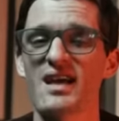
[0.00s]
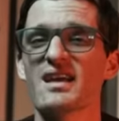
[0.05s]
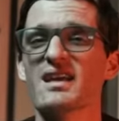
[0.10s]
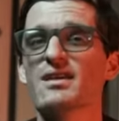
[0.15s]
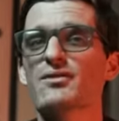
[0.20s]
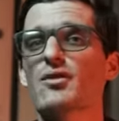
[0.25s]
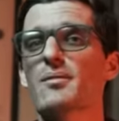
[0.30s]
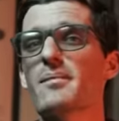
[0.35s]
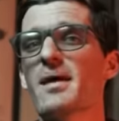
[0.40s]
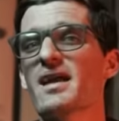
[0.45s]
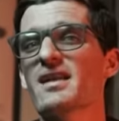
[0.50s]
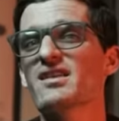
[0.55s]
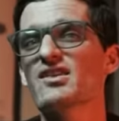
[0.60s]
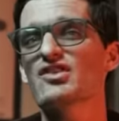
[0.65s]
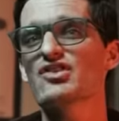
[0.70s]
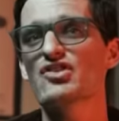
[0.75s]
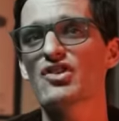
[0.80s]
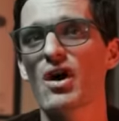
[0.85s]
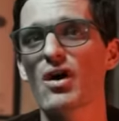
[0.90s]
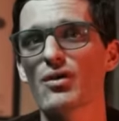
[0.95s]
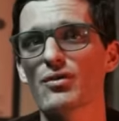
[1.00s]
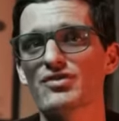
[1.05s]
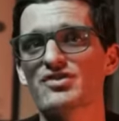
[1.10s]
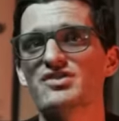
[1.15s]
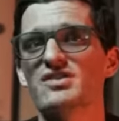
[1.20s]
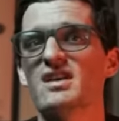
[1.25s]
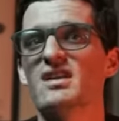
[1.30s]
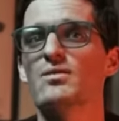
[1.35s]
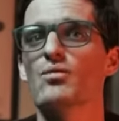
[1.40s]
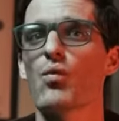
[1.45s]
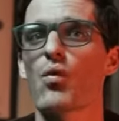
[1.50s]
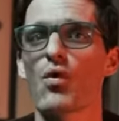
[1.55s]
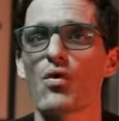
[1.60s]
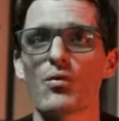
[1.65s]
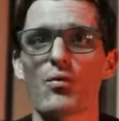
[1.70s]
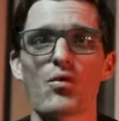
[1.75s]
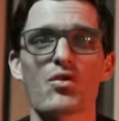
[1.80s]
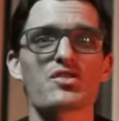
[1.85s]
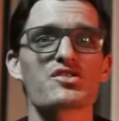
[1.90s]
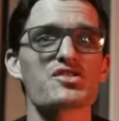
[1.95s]
he remained a ghost in
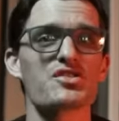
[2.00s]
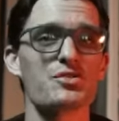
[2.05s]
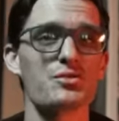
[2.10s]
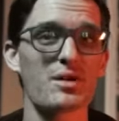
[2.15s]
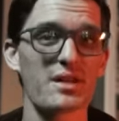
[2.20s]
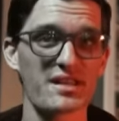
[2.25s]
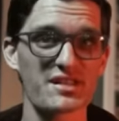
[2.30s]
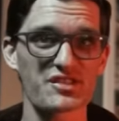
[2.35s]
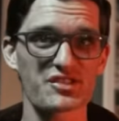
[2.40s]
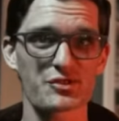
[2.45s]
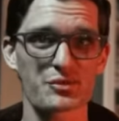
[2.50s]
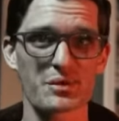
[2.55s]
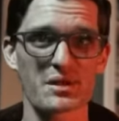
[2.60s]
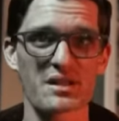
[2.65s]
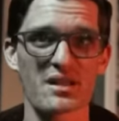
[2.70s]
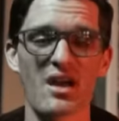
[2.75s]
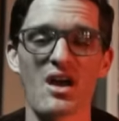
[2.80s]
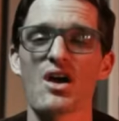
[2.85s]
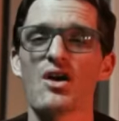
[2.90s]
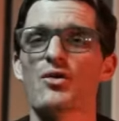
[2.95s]
World War II history,